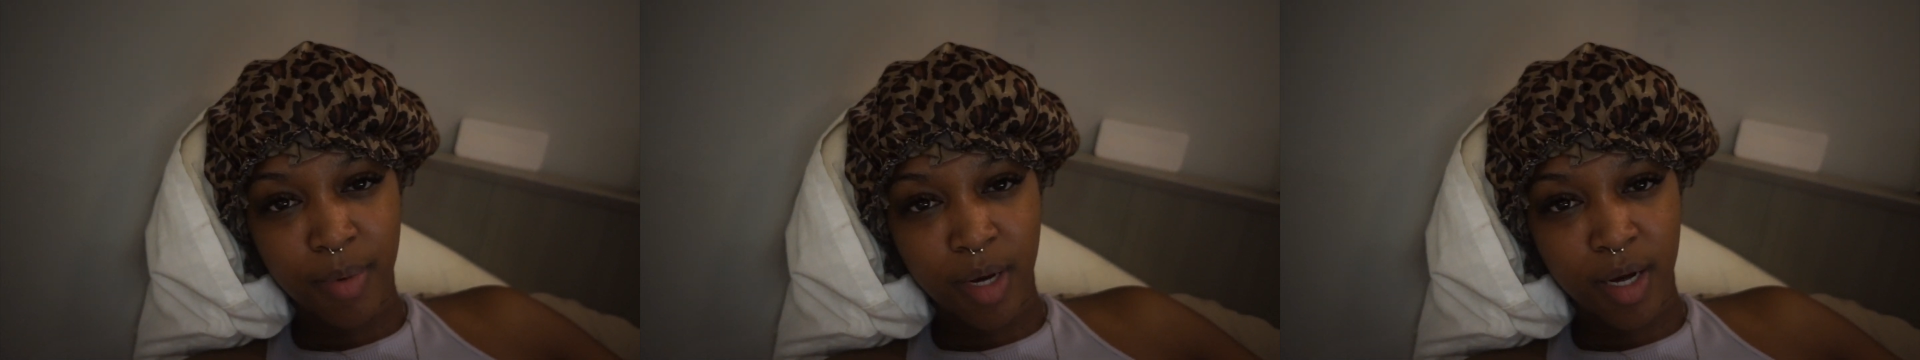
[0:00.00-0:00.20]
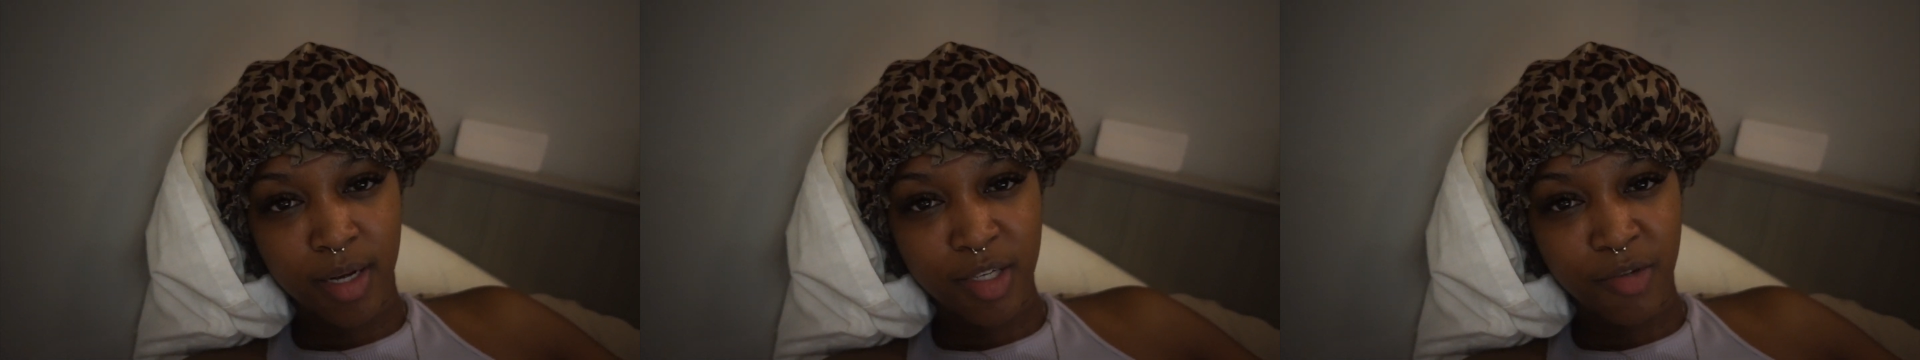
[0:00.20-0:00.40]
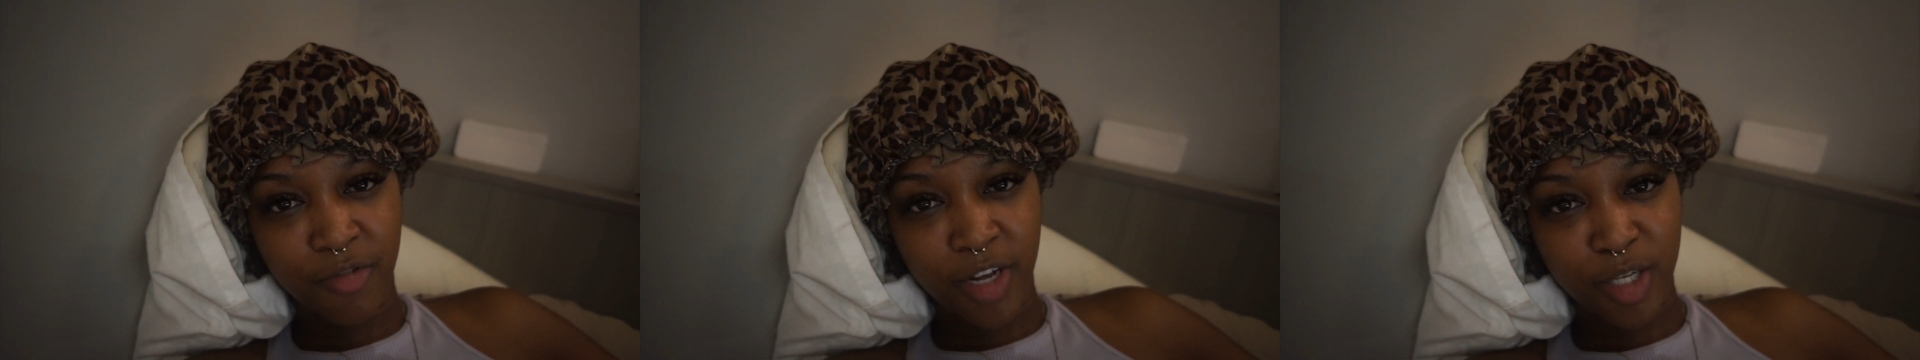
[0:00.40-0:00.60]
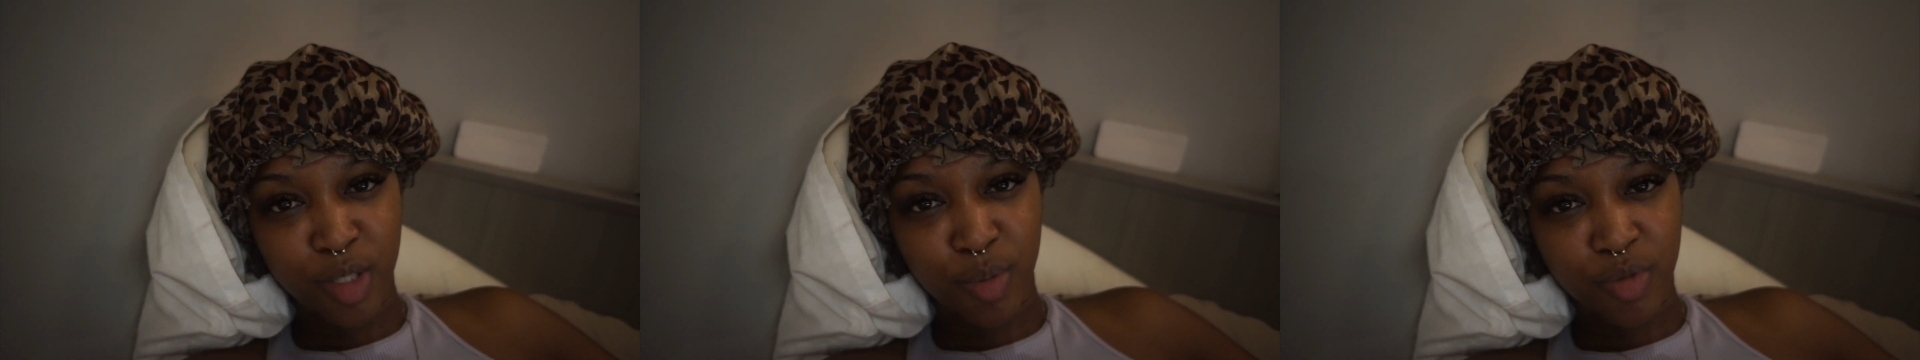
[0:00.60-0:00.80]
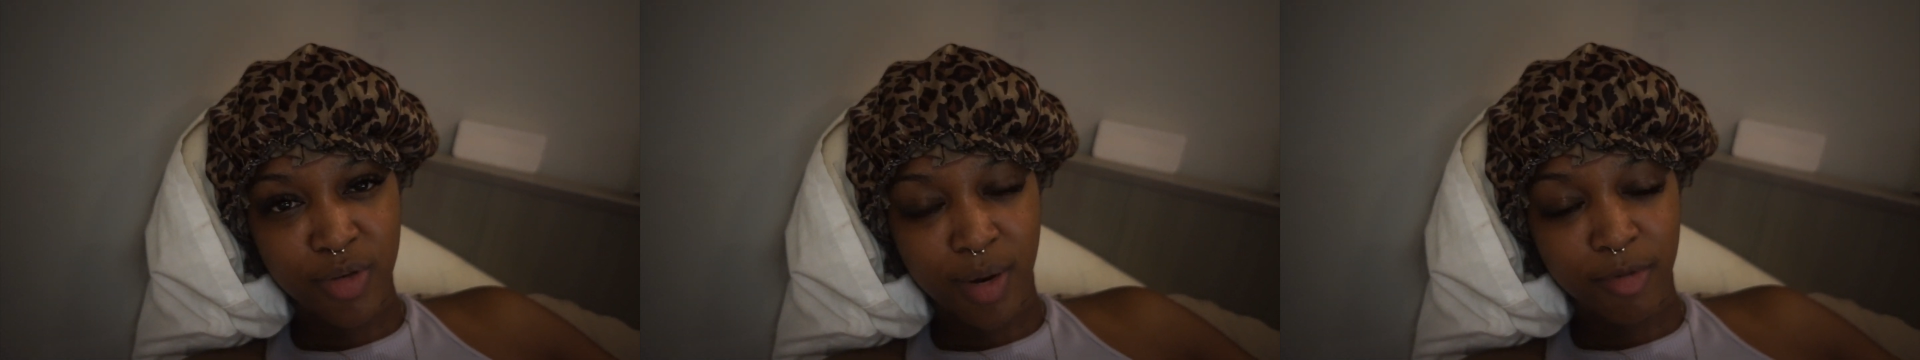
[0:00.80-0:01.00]
Don't forget to
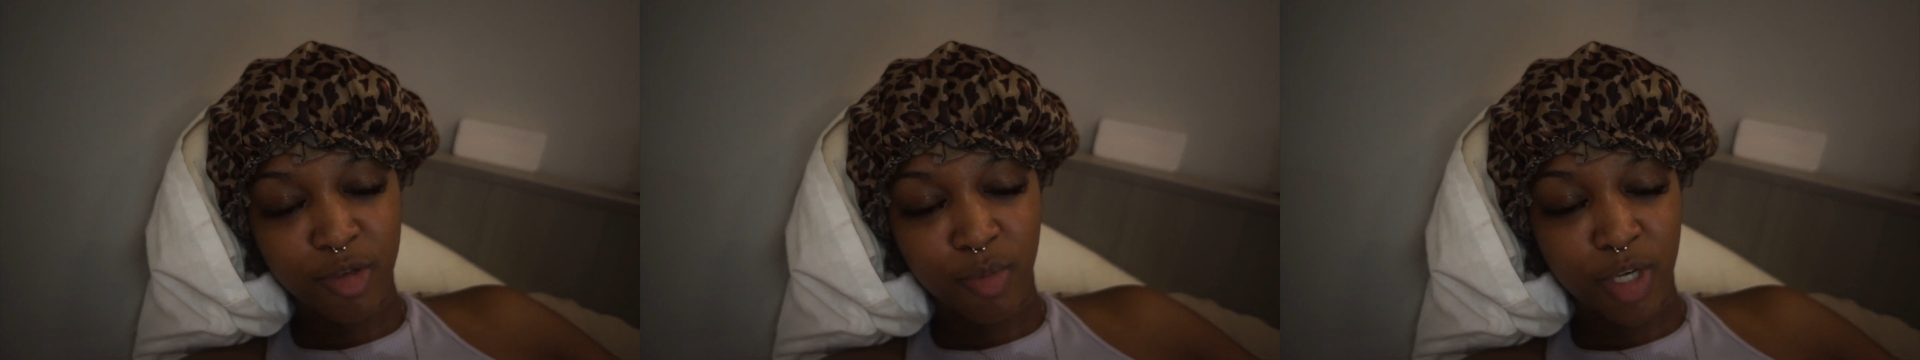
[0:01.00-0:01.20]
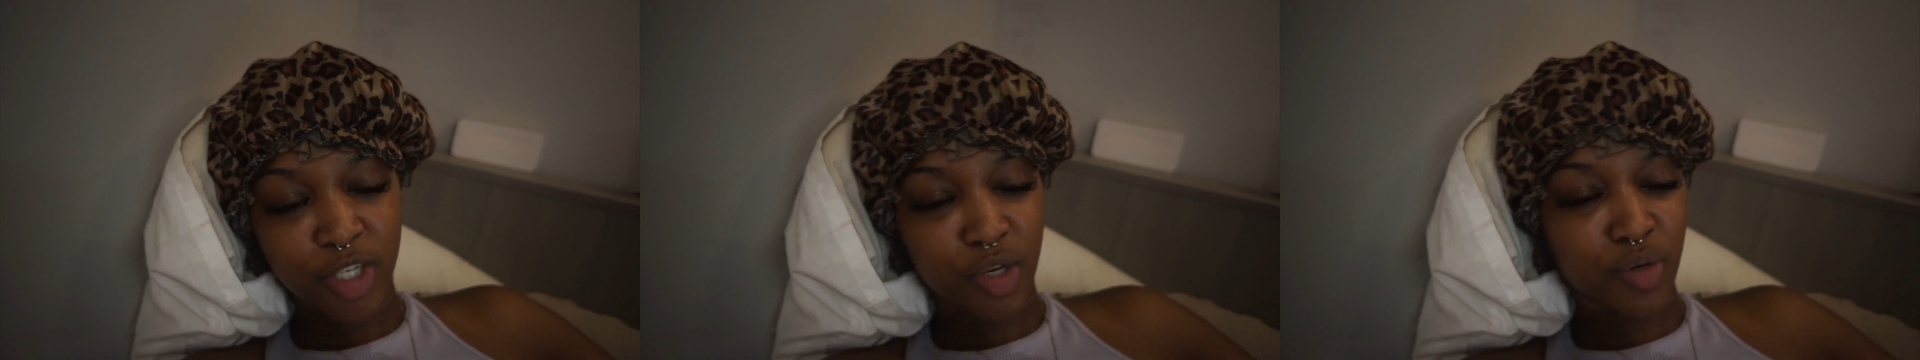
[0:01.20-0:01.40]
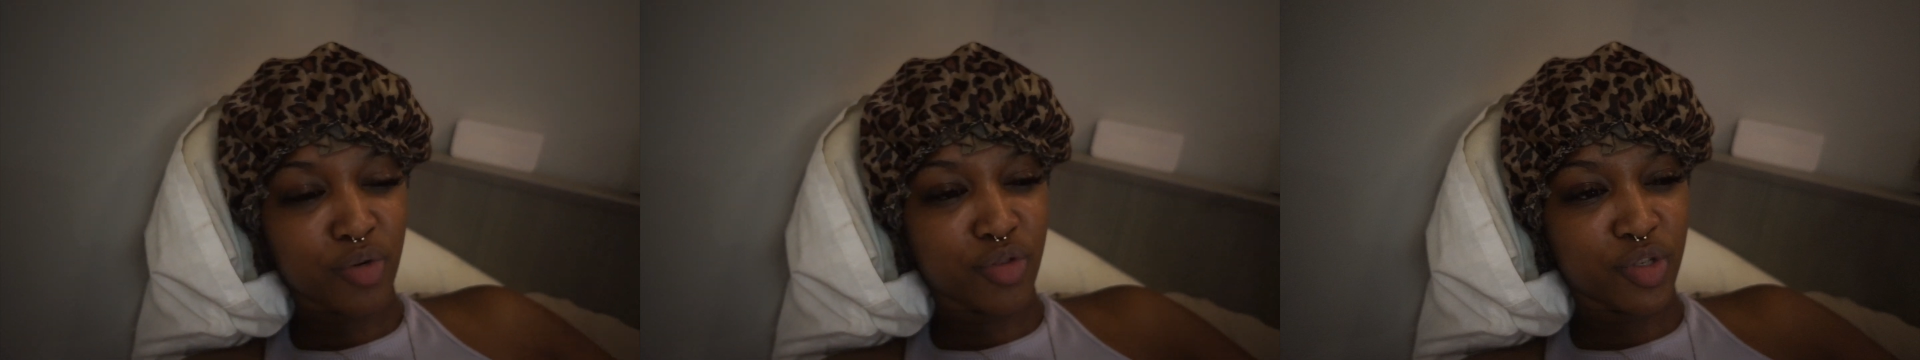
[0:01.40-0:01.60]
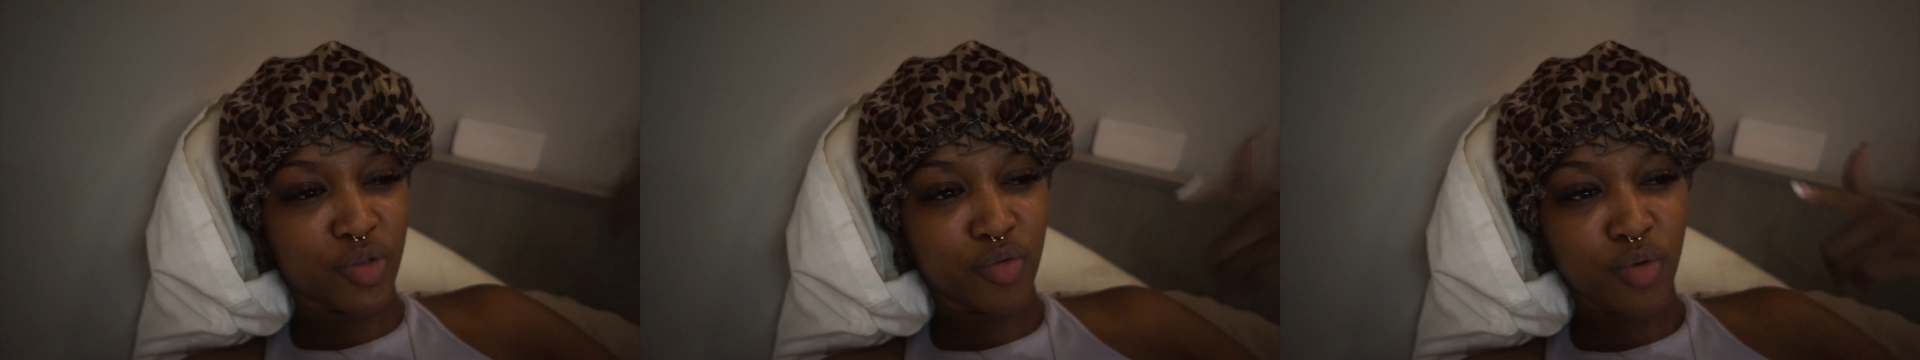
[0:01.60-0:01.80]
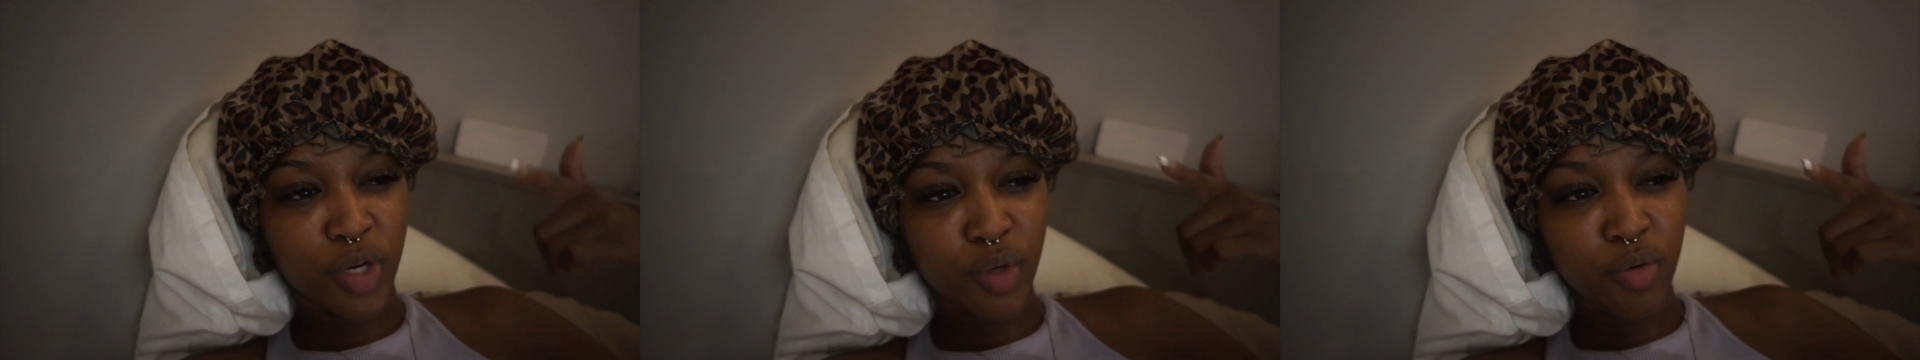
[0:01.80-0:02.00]
subscribe to my channel because you
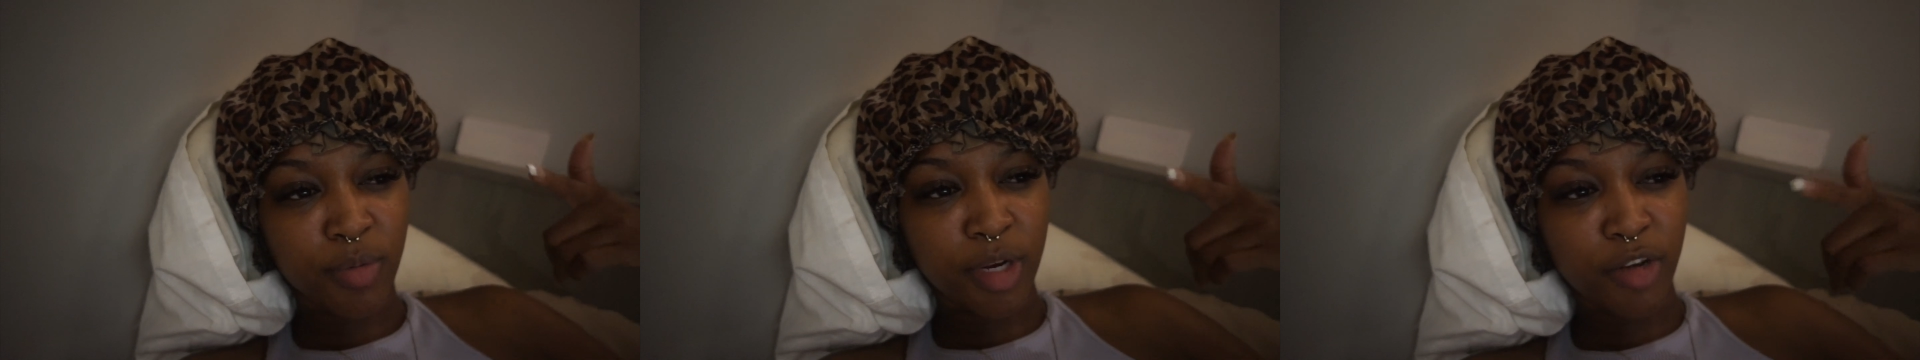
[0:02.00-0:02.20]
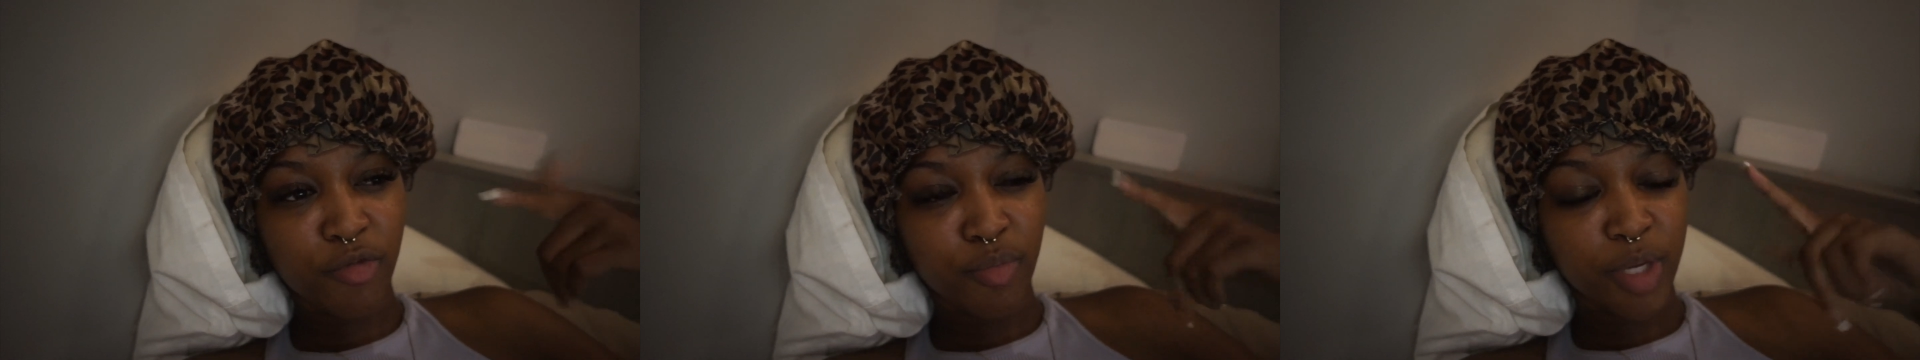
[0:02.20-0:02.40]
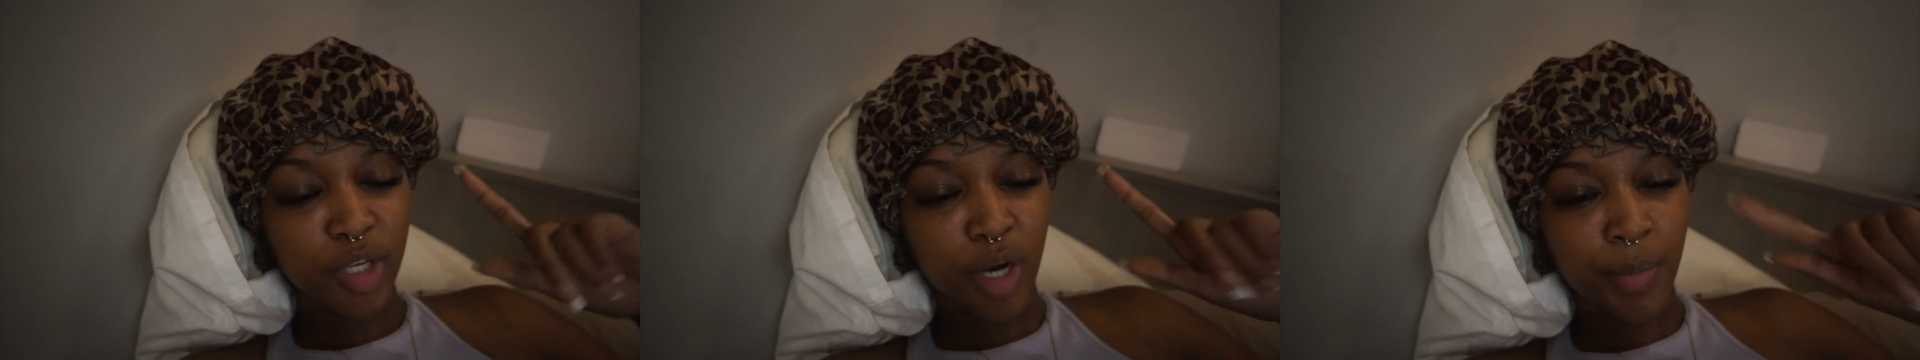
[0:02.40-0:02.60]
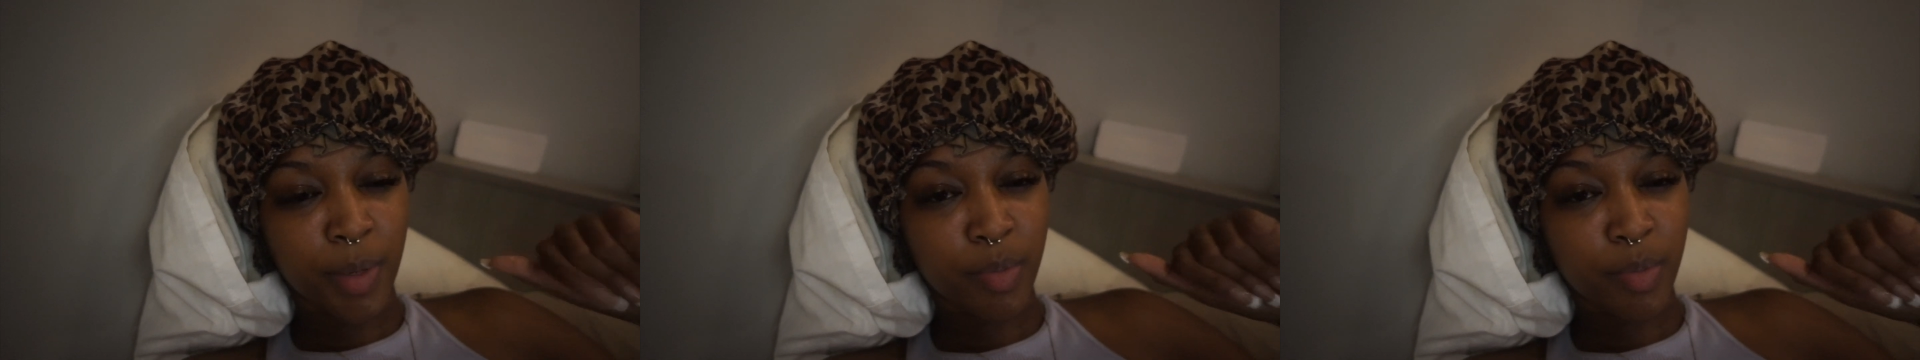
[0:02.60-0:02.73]
know you won't be leaving me time.